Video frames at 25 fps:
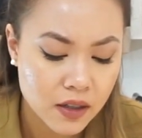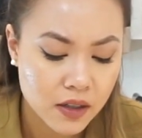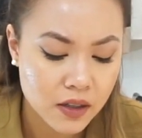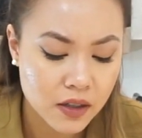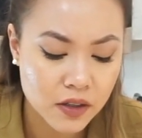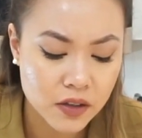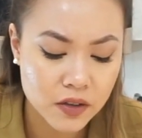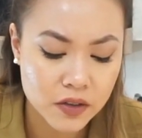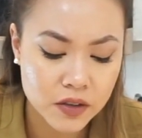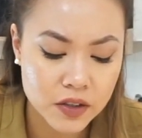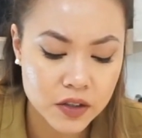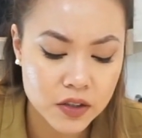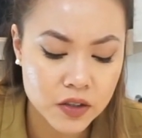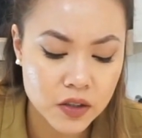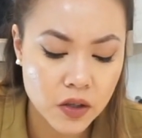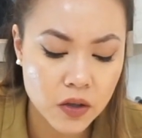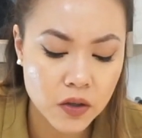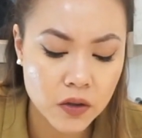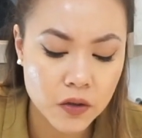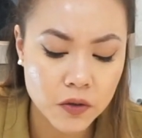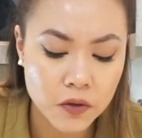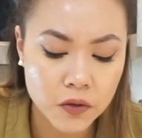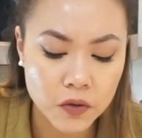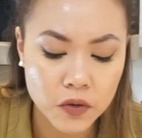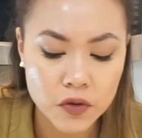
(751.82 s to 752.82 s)
Oh, it's
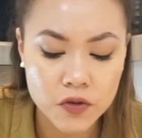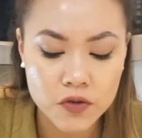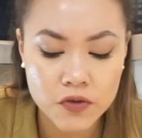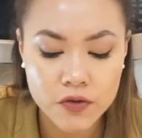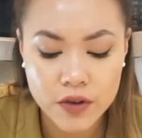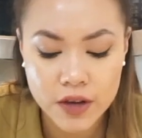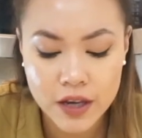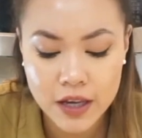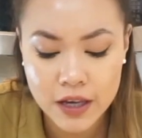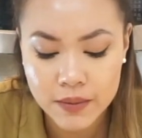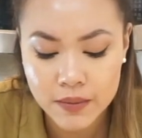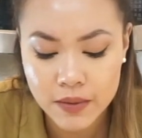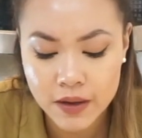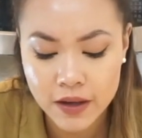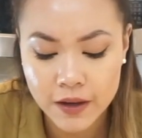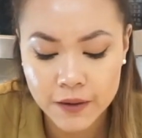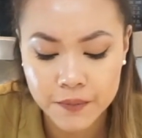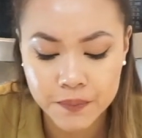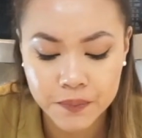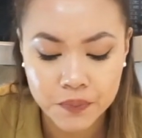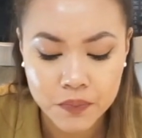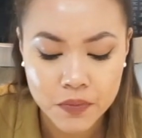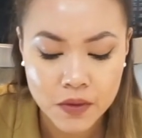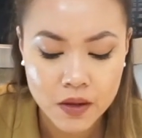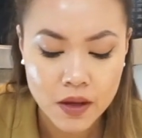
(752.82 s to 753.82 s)
so creamy.
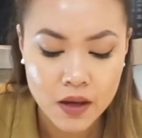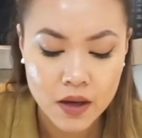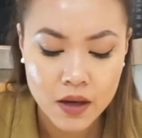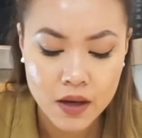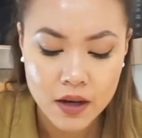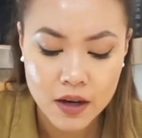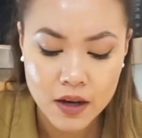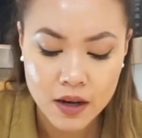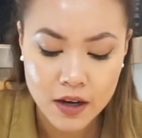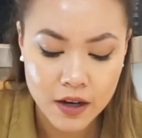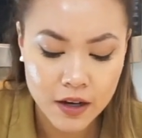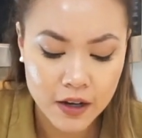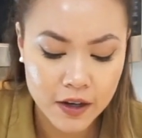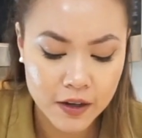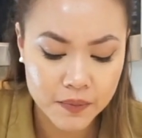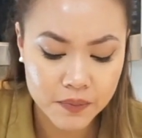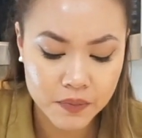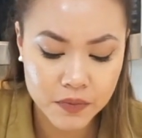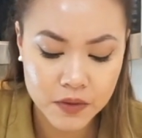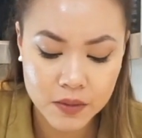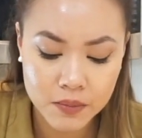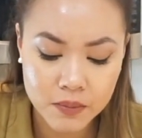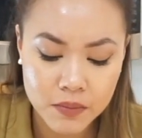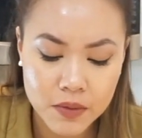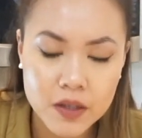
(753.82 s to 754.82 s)

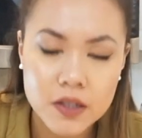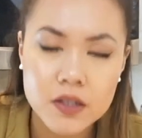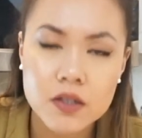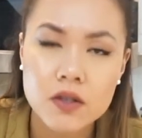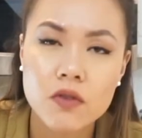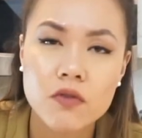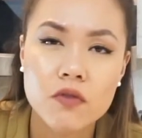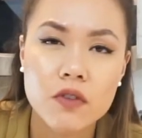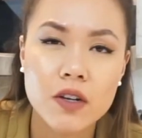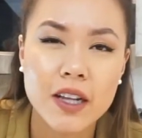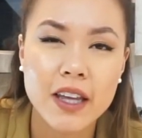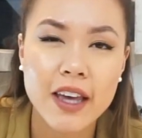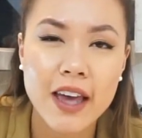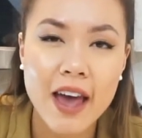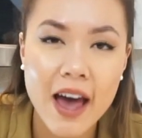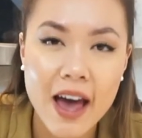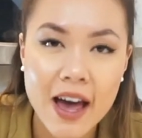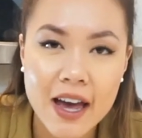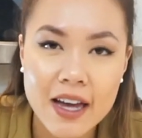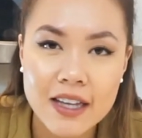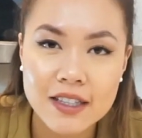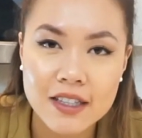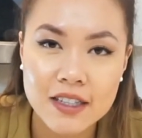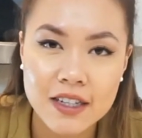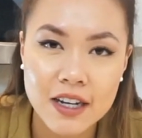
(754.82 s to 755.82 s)
The miso really
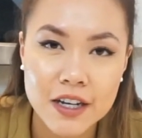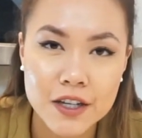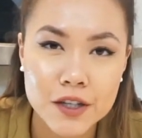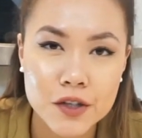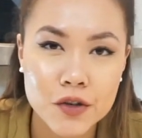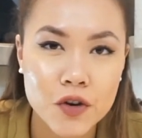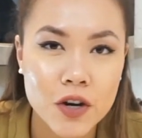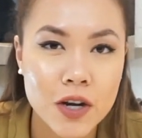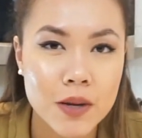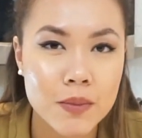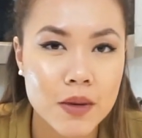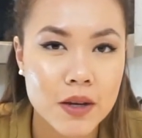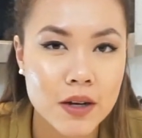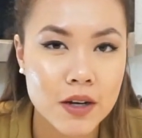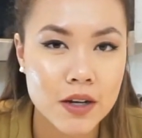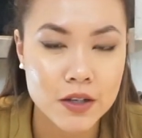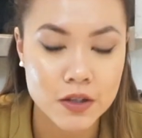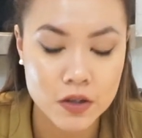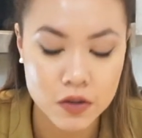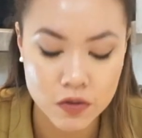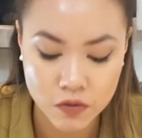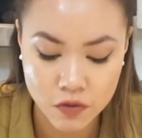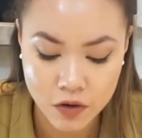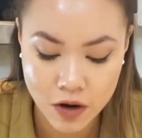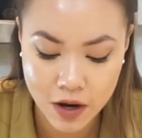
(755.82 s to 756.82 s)
adds a nice
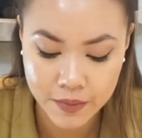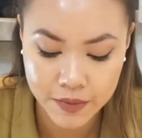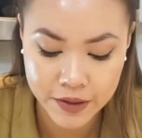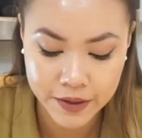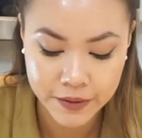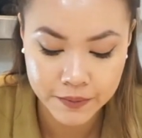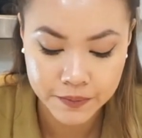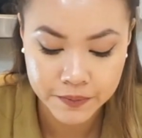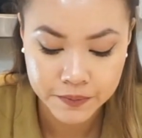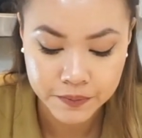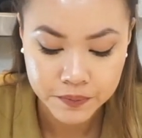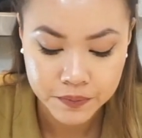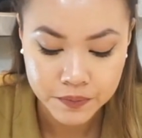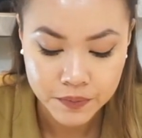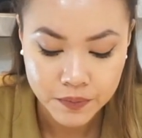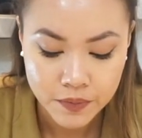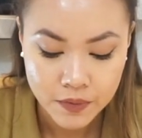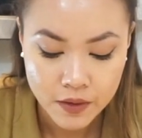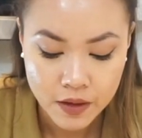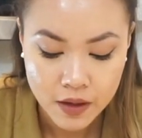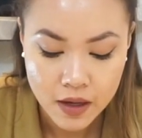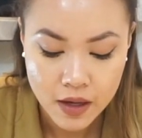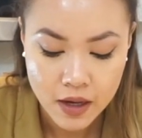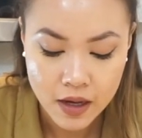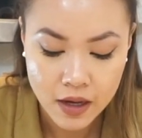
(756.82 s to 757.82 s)
creaminess to ramen.
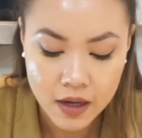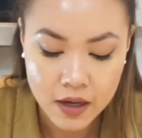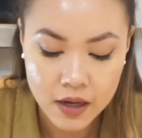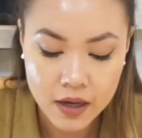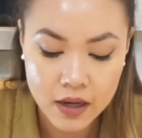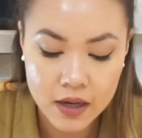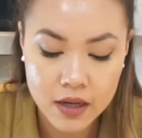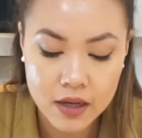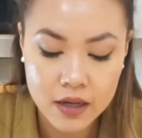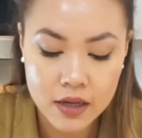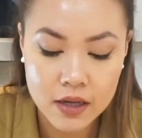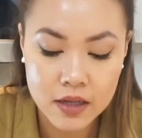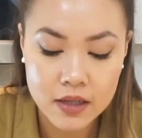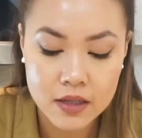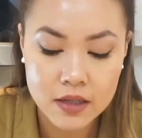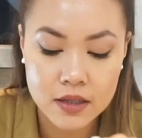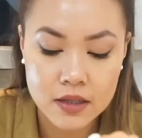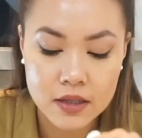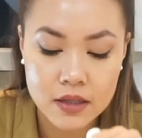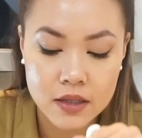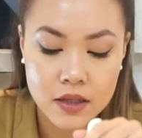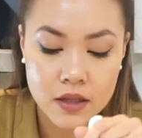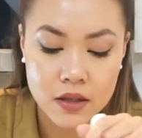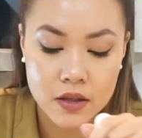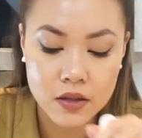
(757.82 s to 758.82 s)
And let's
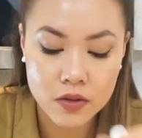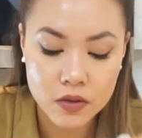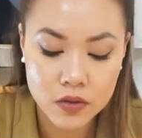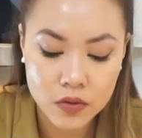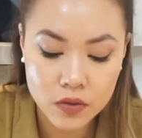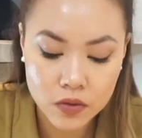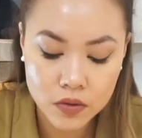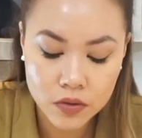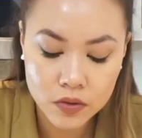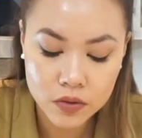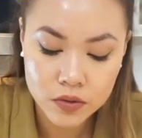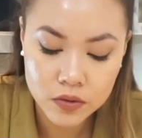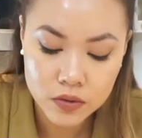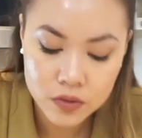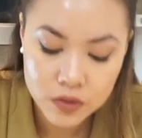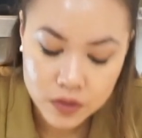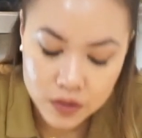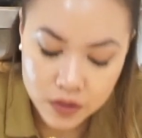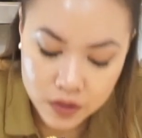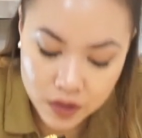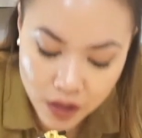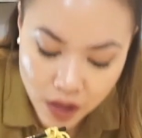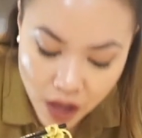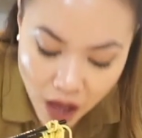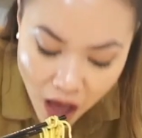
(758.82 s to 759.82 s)
see the noodles.